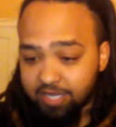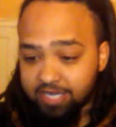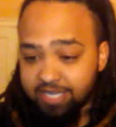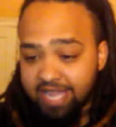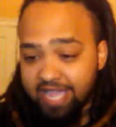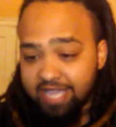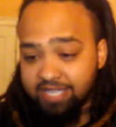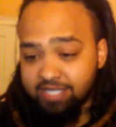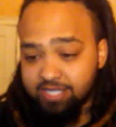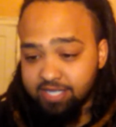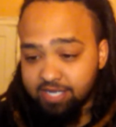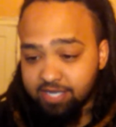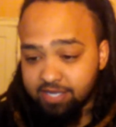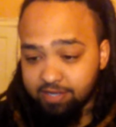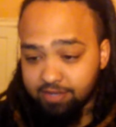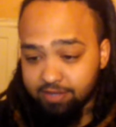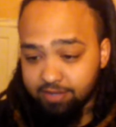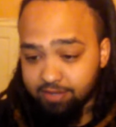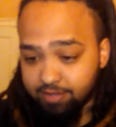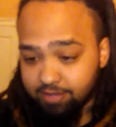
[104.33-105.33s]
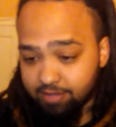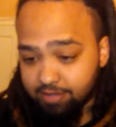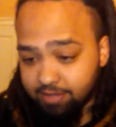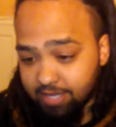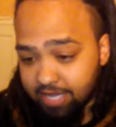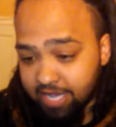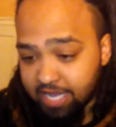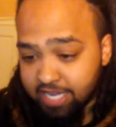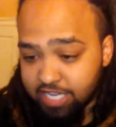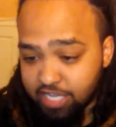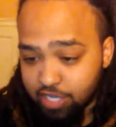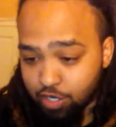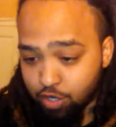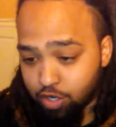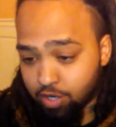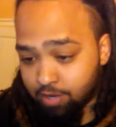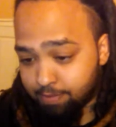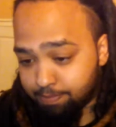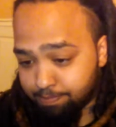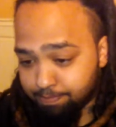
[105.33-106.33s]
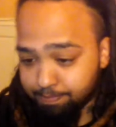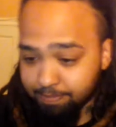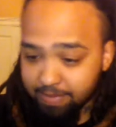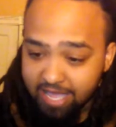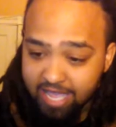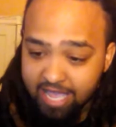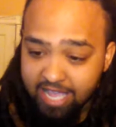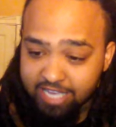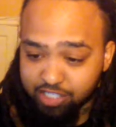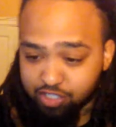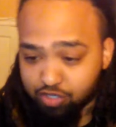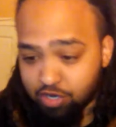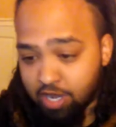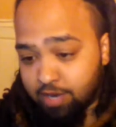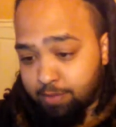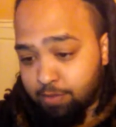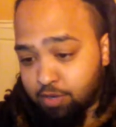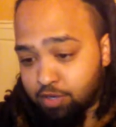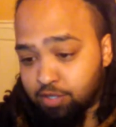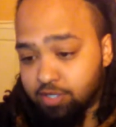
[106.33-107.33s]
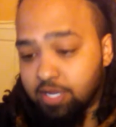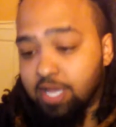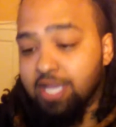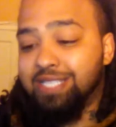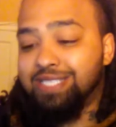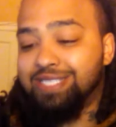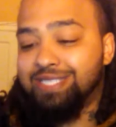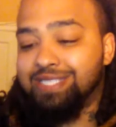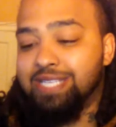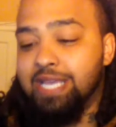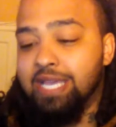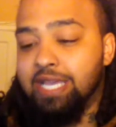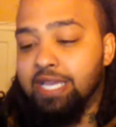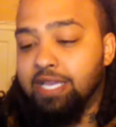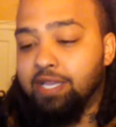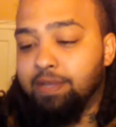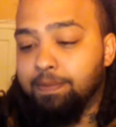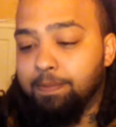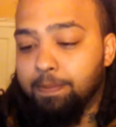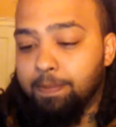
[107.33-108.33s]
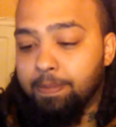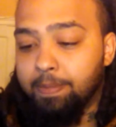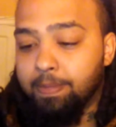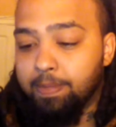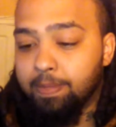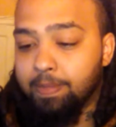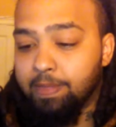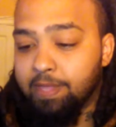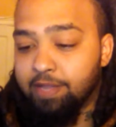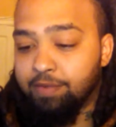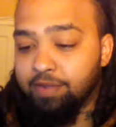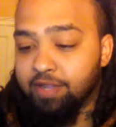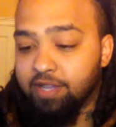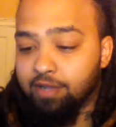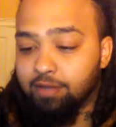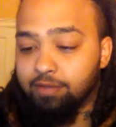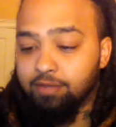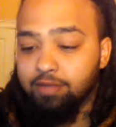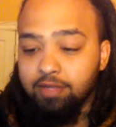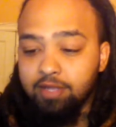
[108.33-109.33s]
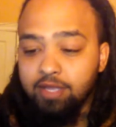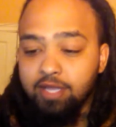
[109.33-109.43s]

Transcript: NASA and Europe astronomers say. Here we go.